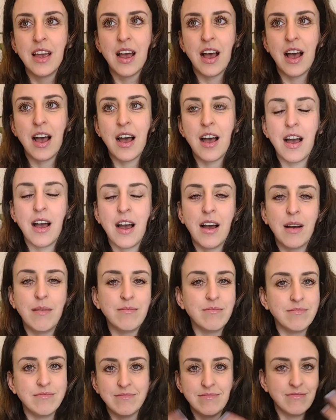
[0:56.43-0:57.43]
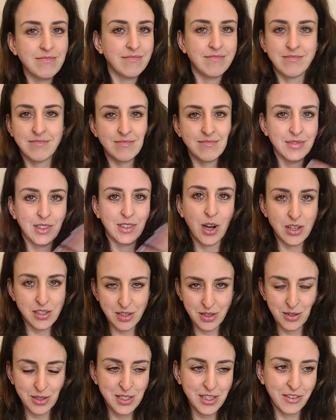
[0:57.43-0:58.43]
causing
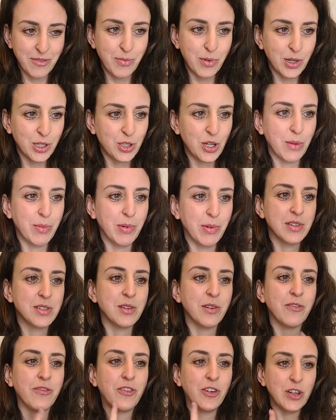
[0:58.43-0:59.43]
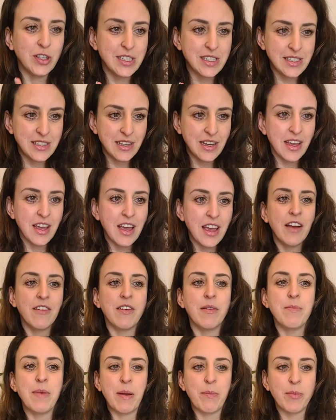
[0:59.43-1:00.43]
yourself more trouble. So first,
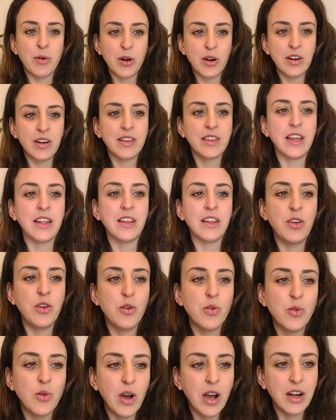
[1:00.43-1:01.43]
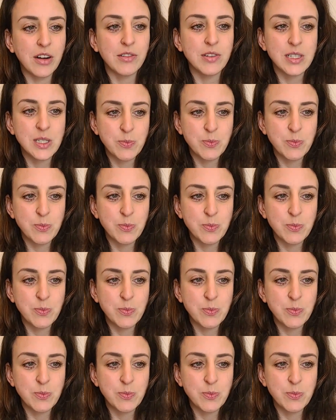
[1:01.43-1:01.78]
remember that you are not